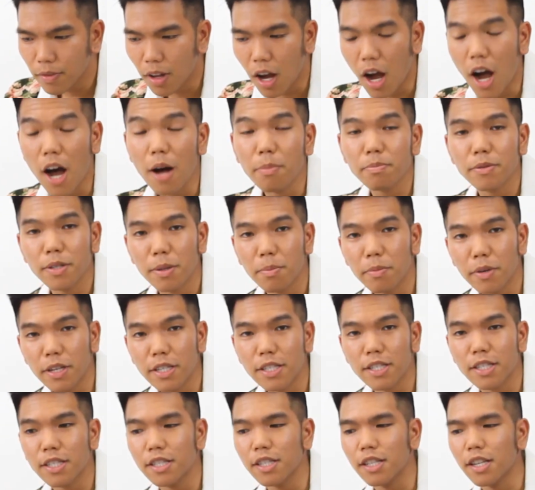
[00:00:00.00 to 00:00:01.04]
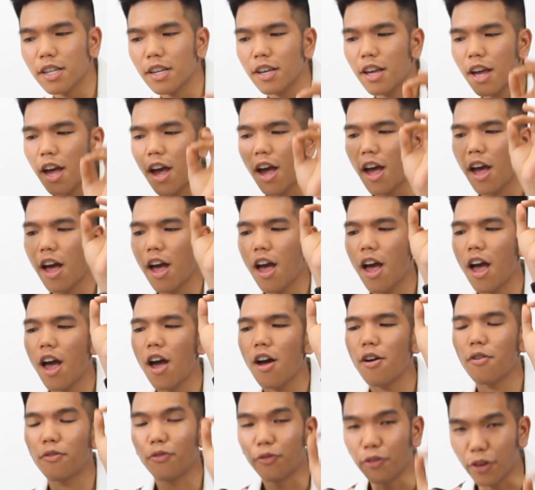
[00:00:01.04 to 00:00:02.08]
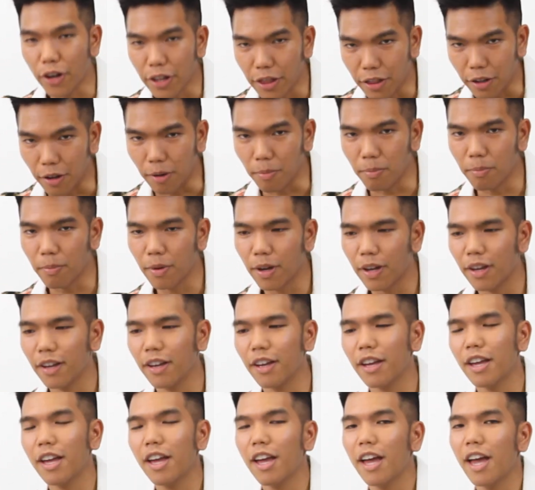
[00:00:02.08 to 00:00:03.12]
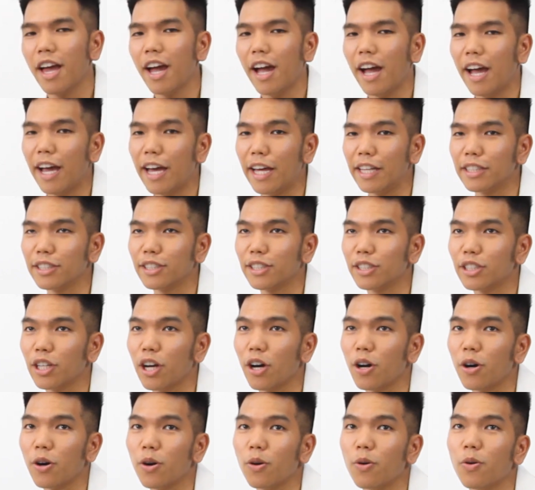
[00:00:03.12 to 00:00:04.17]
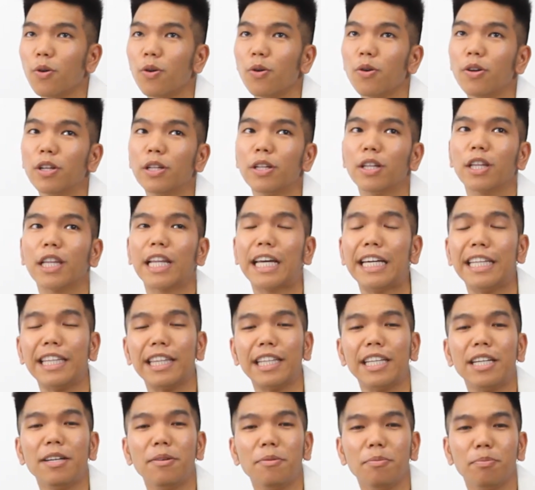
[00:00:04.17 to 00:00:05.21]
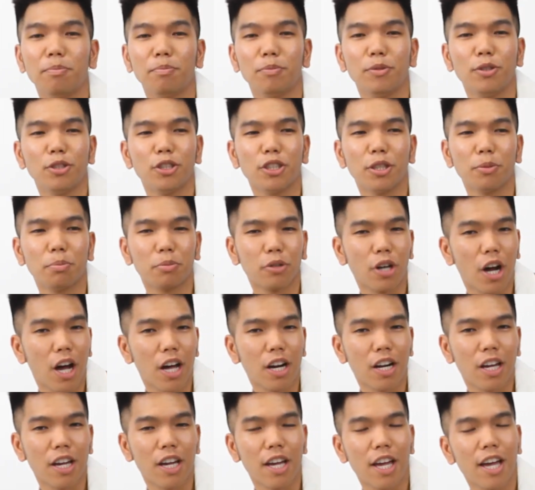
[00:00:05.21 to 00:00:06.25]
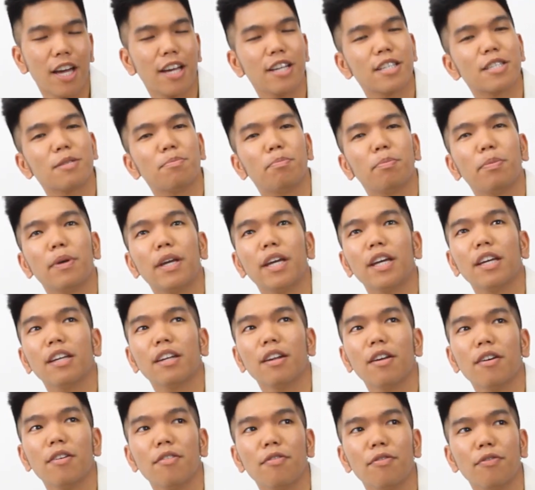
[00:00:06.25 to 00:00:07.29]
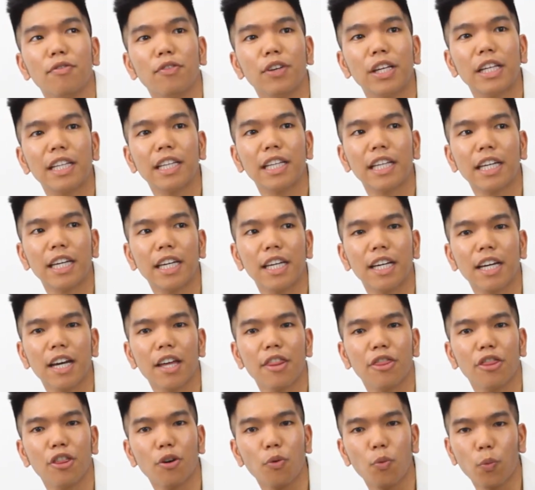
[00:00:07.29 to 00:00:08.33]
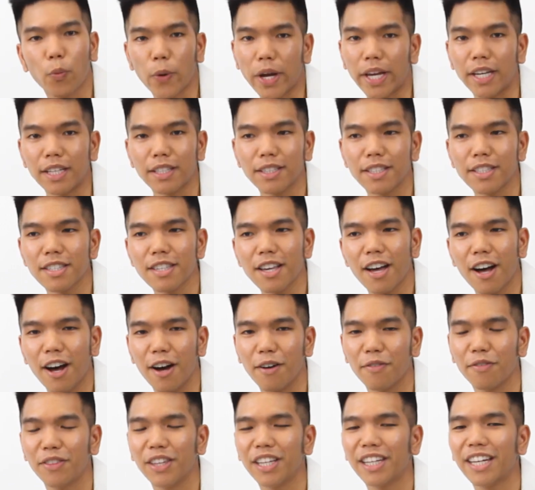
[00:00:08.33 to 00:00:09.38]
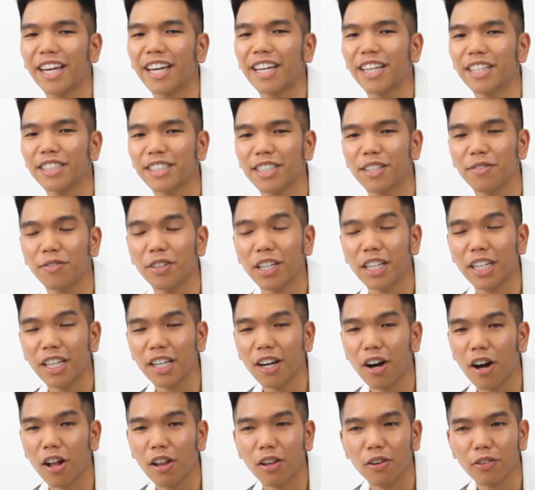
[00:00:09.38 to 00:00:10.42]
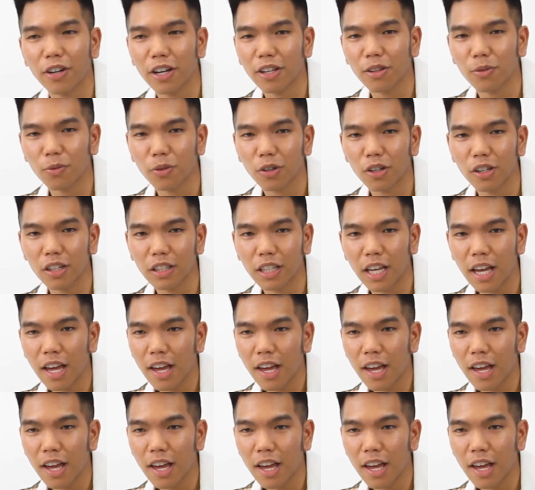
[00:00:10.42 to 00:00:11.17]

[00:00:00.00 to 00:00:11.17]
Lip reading: Optimist Rhythm. And so lately, Miuccia Prada has been feeling the weight of the negativity all around the world